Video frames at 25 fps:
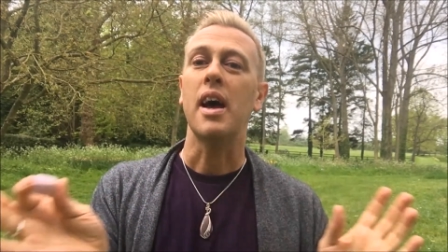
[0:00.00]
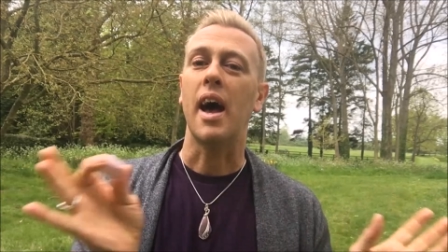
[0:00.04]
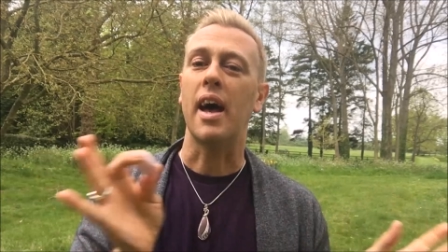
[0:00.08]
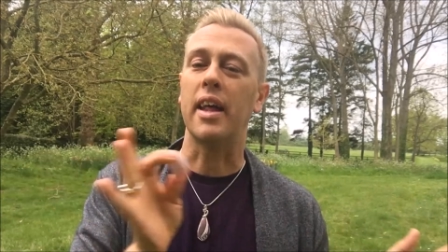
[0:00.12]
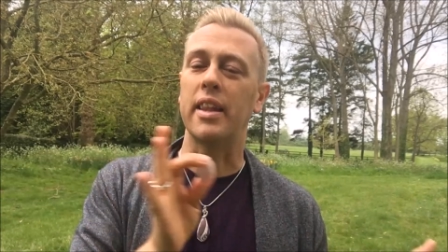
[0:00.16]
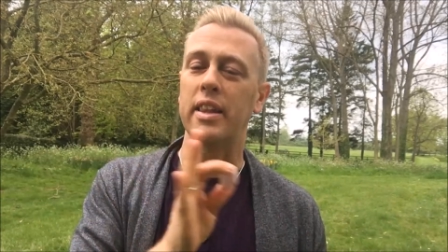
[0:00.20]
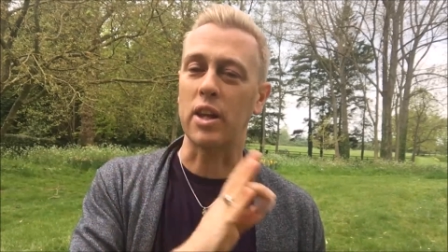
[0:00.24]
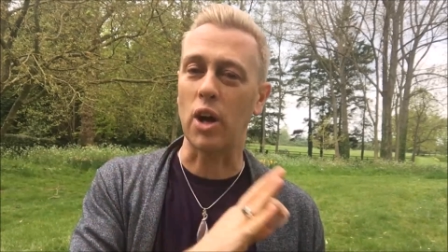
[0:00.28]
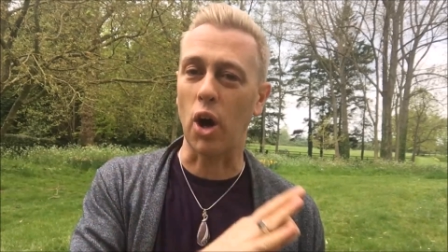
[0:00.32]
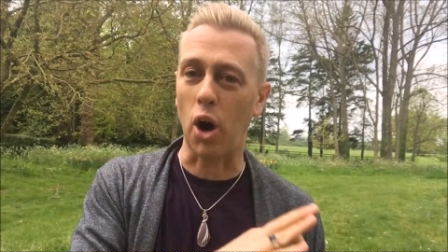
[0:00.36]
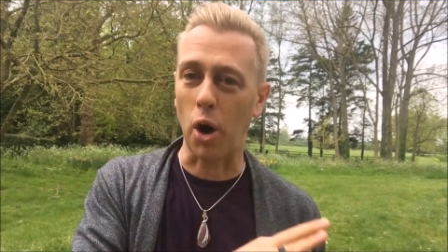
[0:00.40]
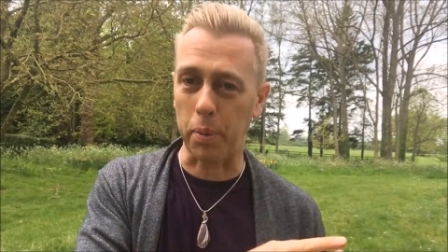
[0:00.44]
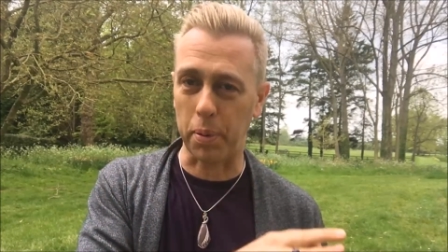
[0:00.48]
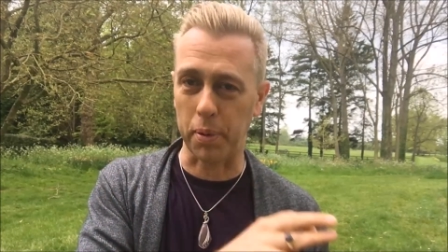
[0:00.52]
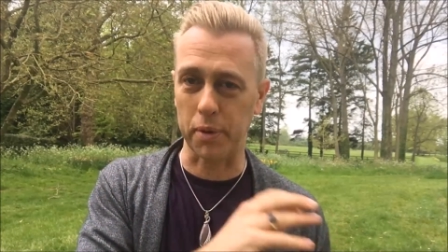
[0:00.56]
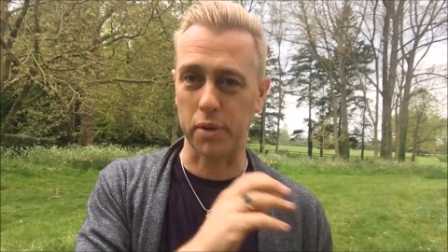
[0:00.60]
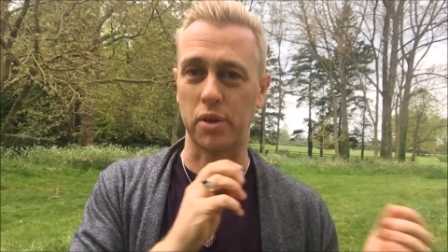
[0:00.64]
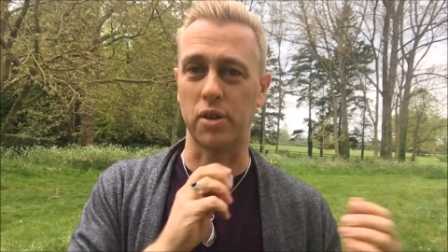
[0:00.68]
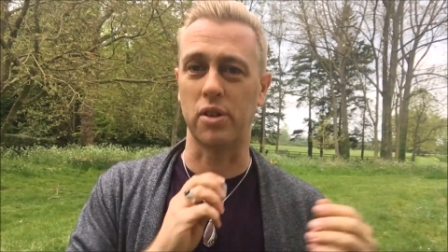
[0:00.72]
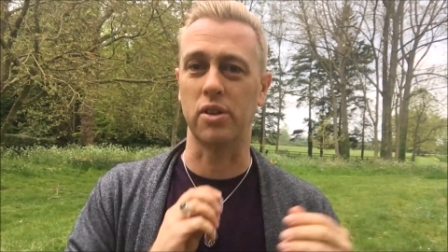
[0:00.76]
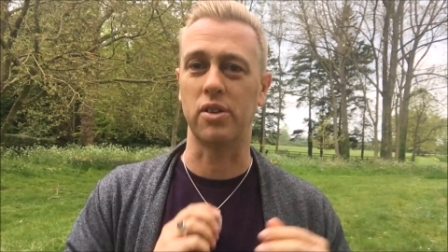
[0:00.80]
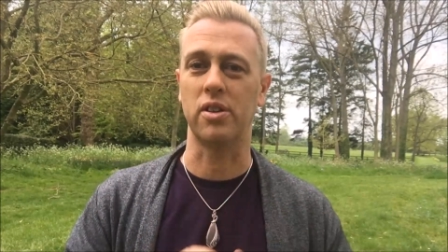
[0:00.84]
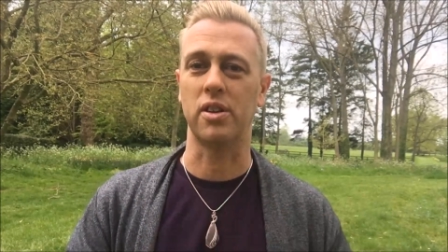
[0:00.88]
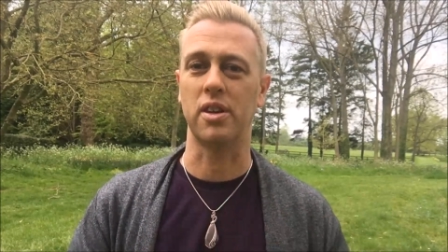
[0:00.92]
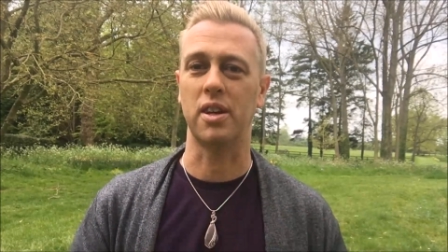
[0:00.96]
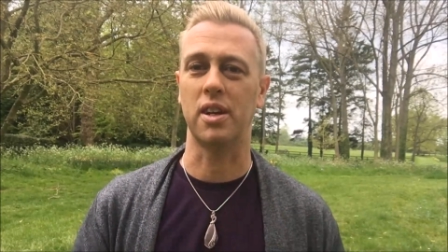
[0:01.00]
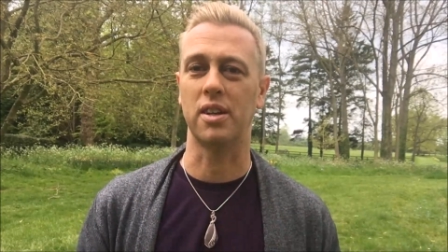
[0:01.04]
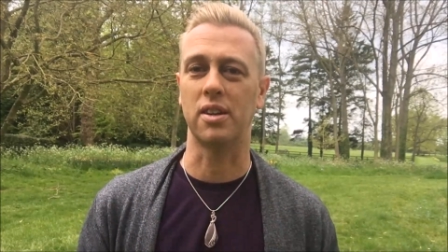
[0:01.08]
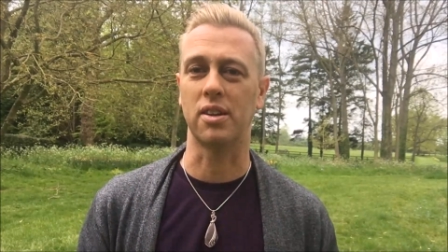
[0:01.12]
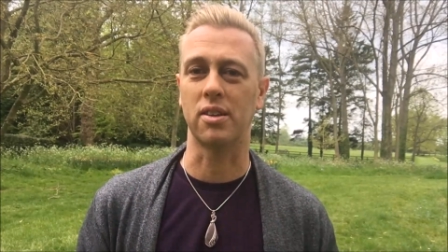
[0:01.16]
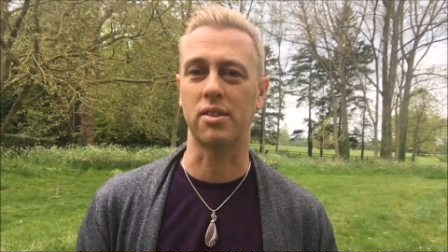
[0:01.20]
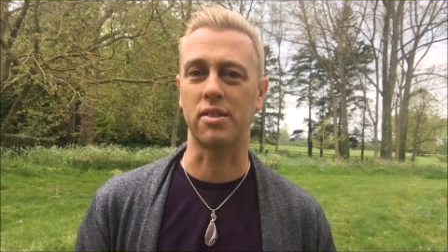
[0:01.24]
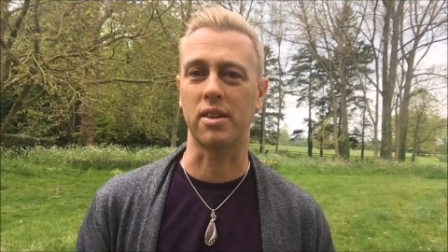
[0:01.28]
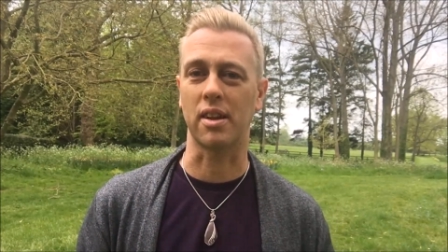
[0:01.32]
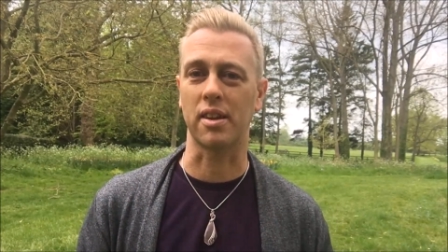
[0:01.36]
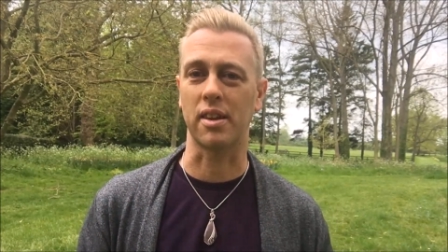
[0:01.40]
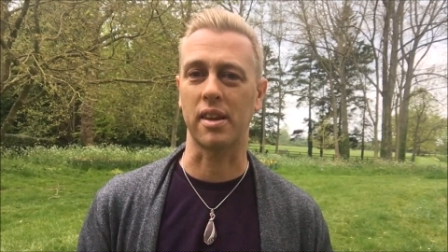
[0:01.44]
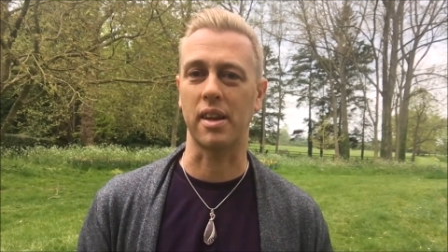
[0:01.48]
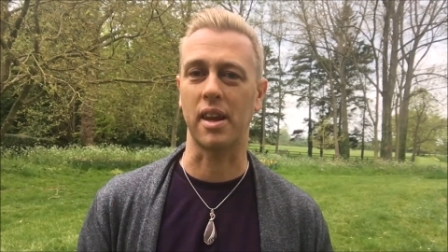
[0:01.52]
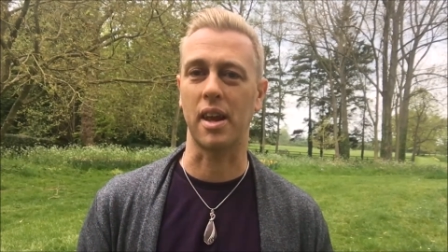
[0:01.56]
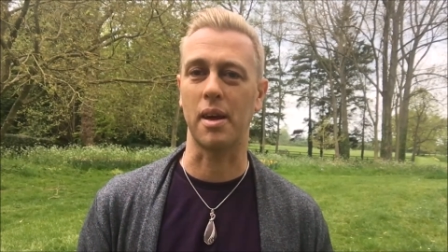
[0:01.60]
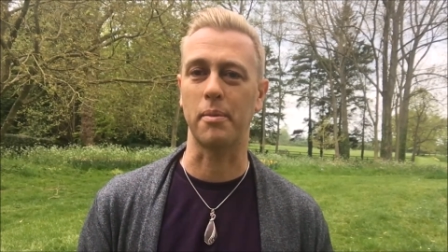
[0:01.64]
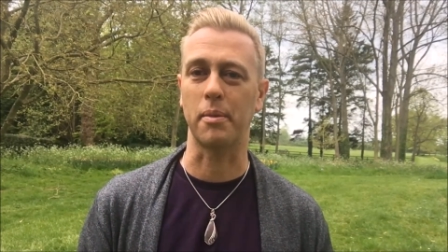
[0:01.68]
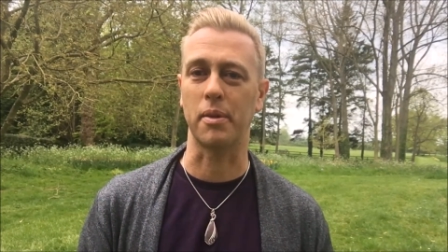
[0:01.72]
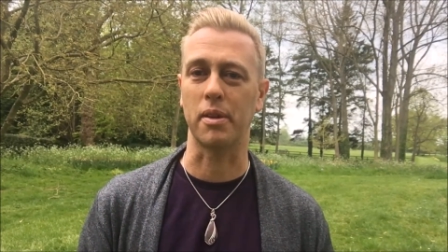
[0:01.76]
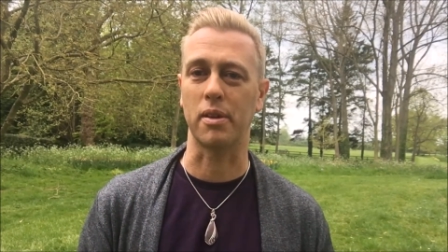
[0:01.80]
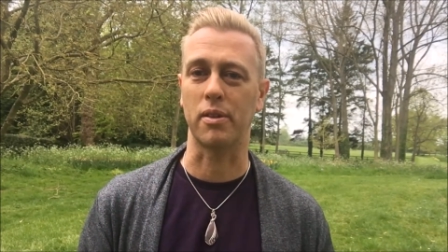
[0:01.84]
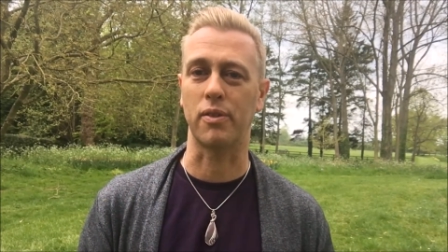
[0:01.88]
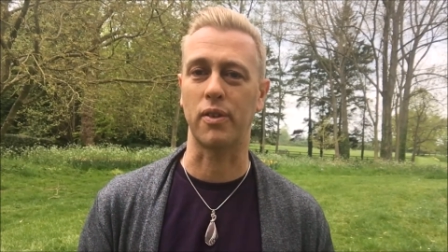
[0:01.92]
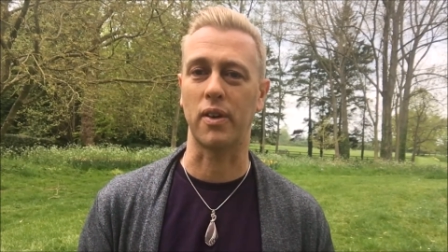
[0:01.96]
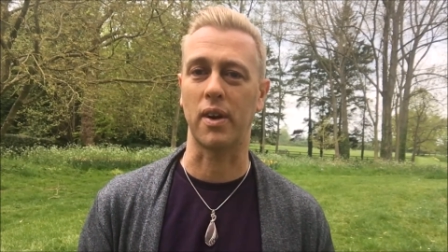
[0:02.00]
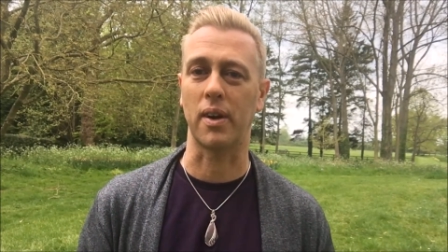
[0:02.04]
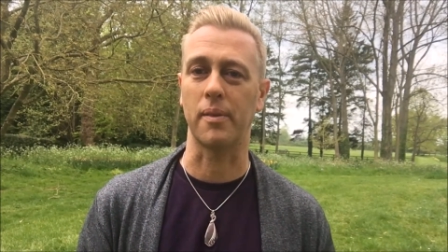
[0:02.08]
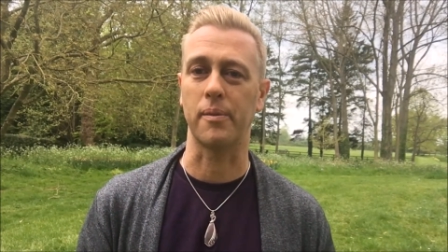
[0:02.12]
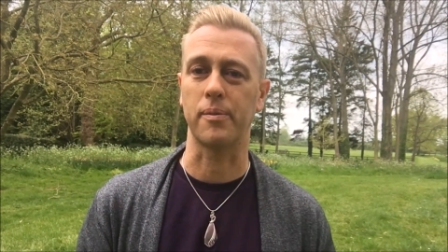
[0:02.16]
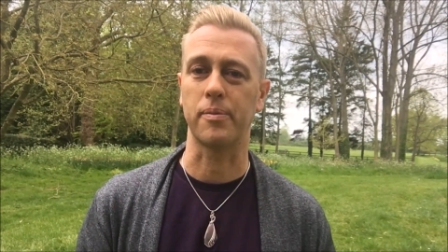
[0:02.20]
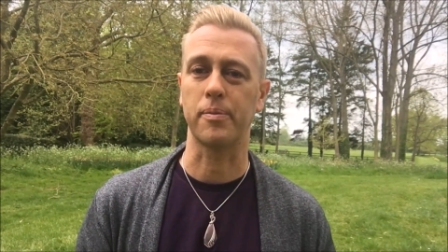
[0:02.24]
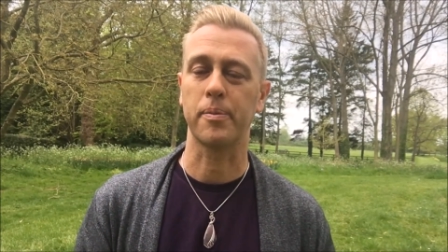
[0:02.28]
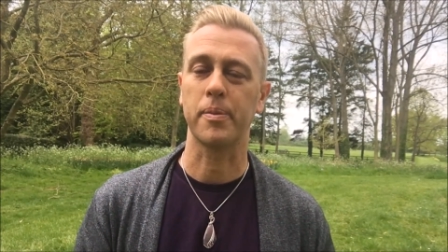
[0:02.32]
and the opposite in the Southern Hemisphere.